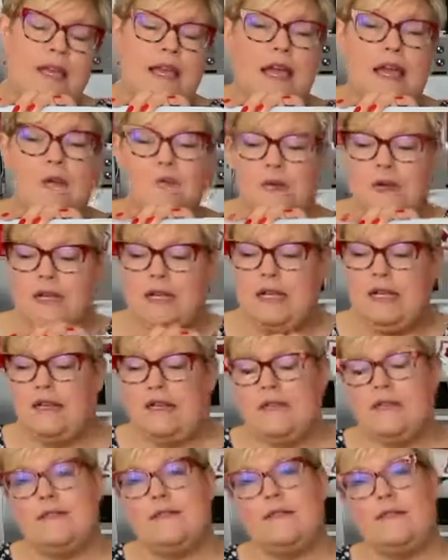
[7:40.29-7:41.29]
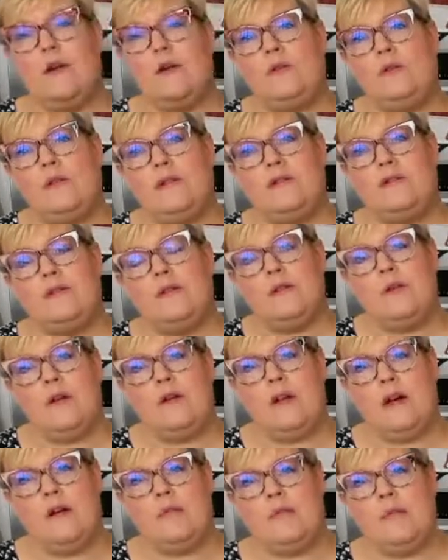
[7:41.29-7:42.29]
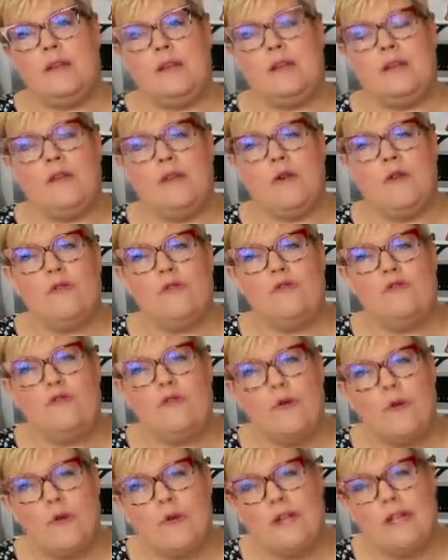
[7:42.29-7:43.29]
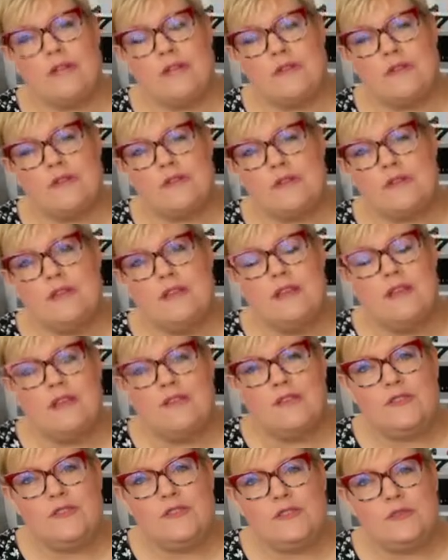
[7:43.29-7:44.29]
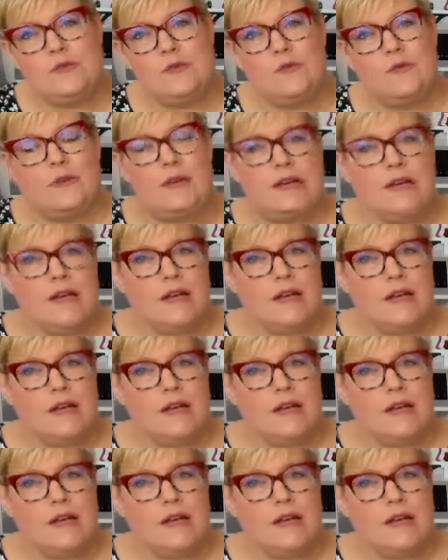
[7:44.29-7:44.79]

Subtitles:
and BERNINA is the only sewing company in over 40 years to